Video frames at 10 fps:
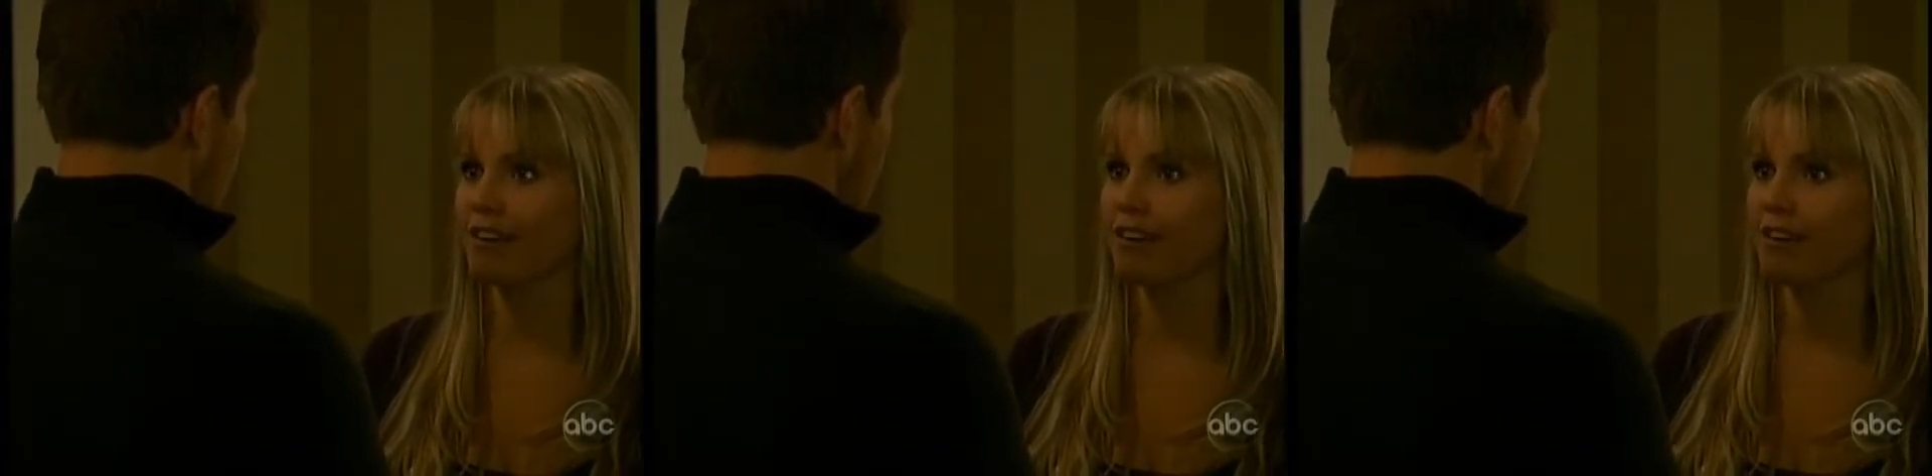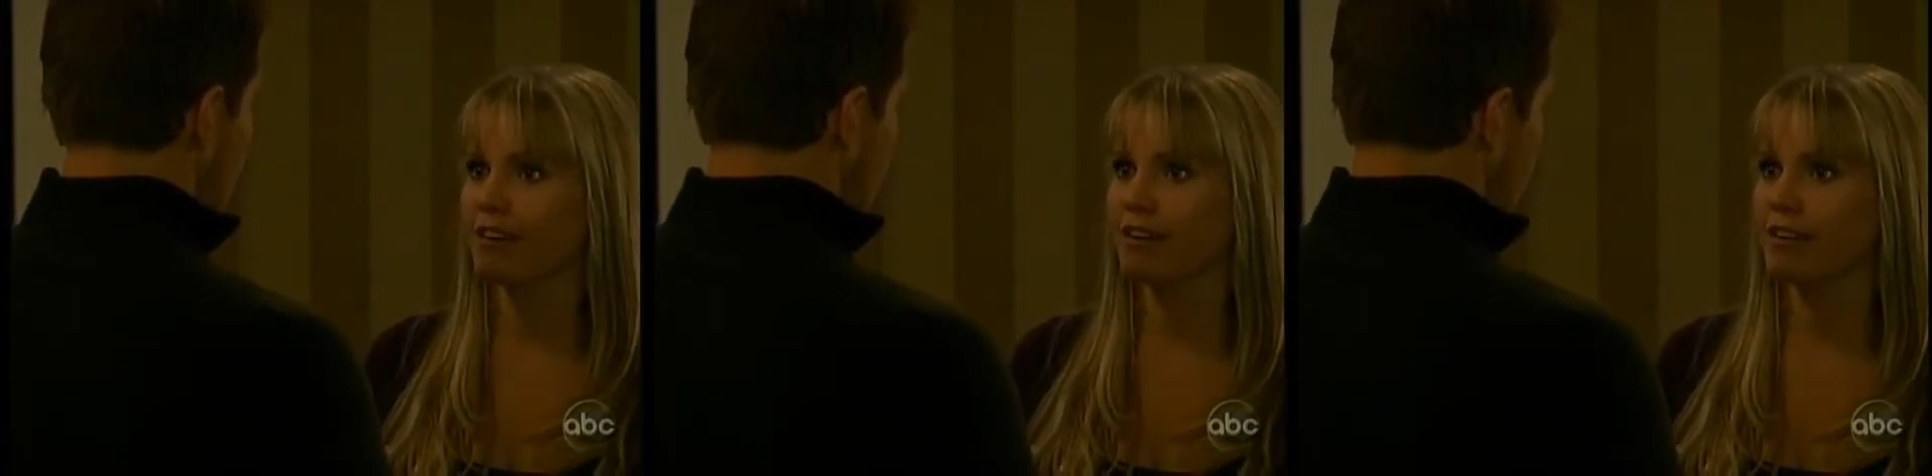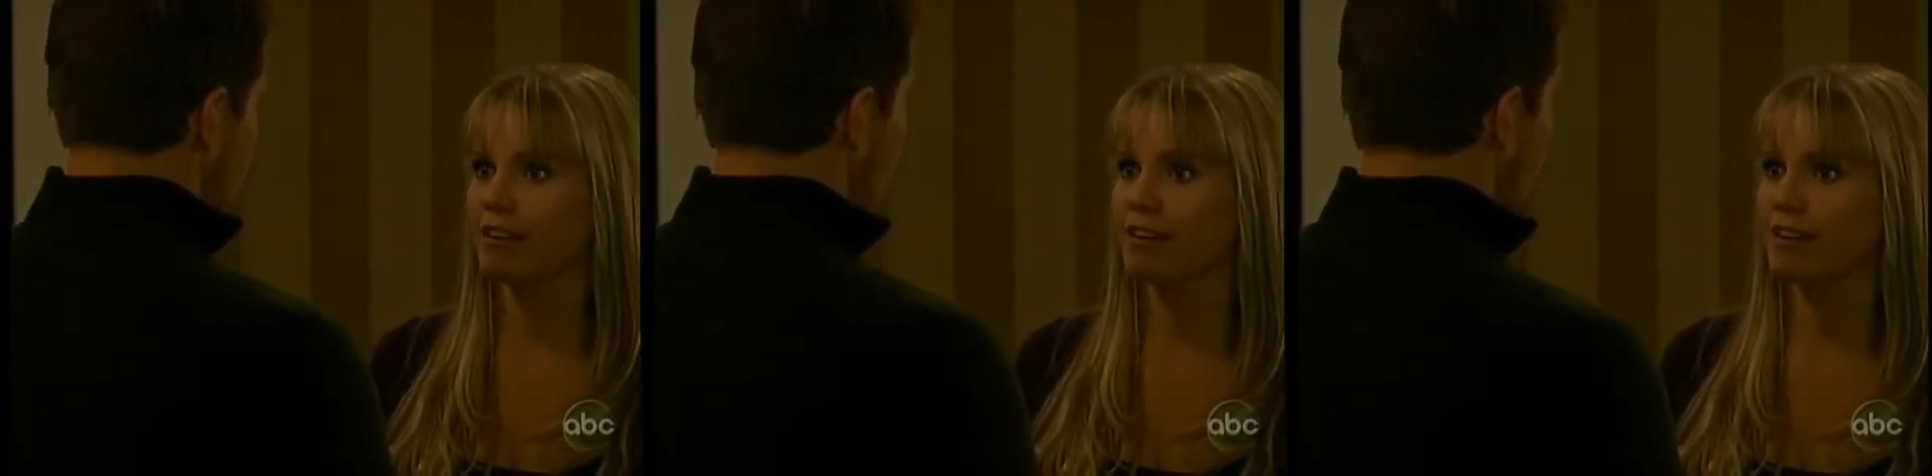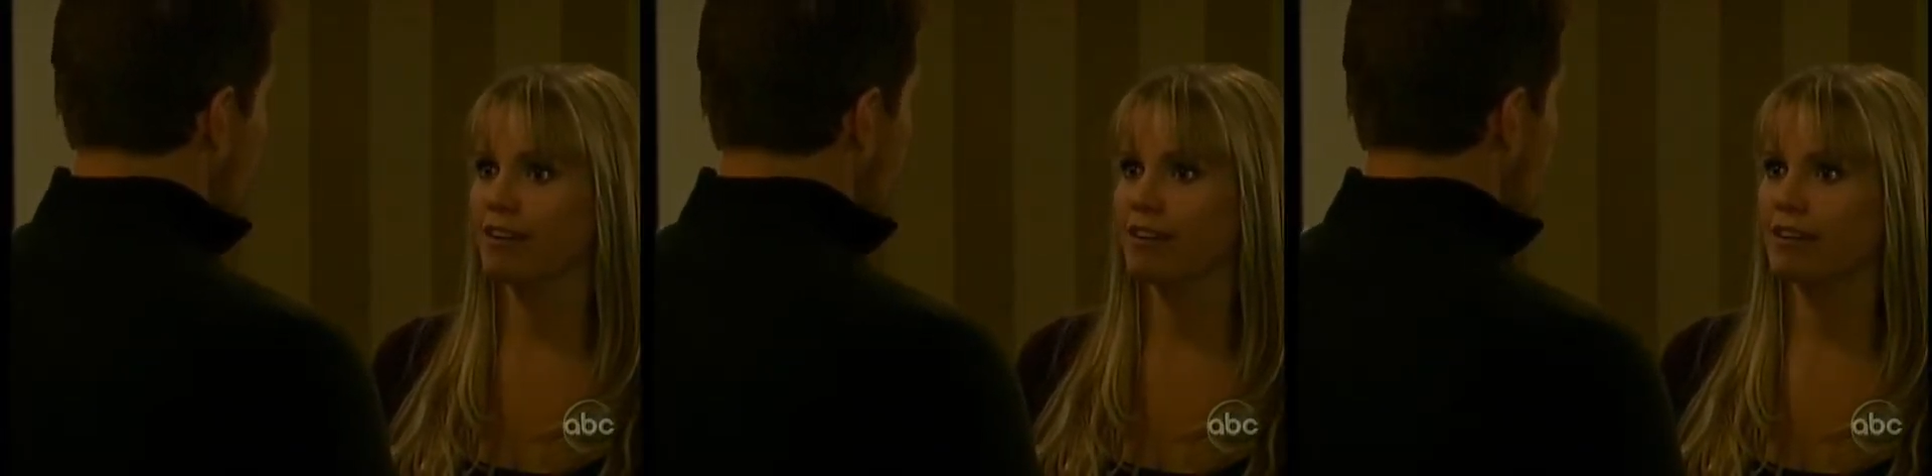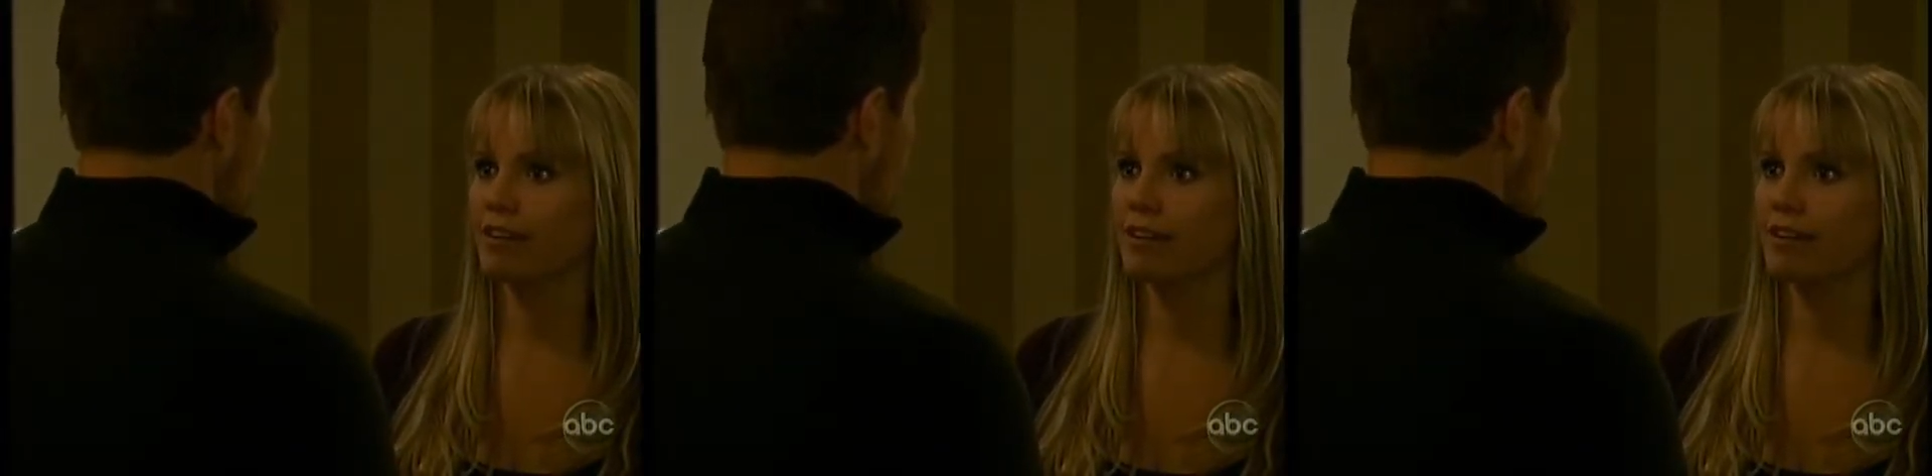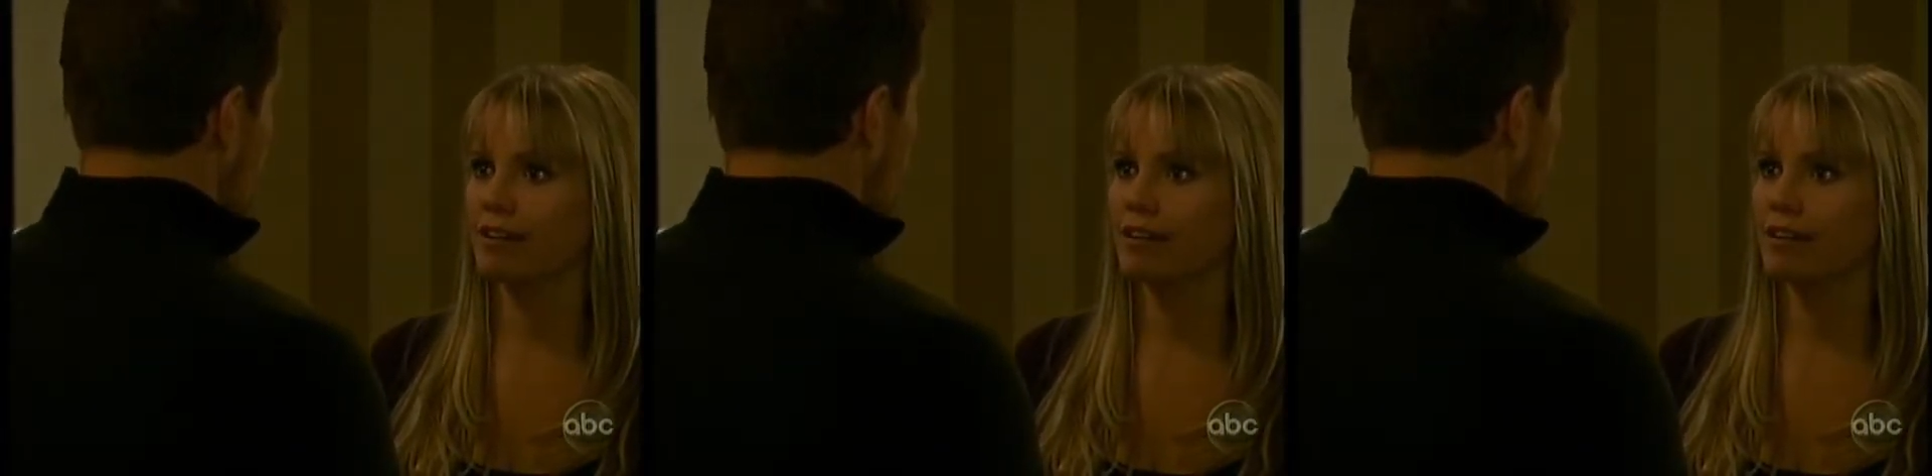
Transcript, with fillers: So you're worried about you and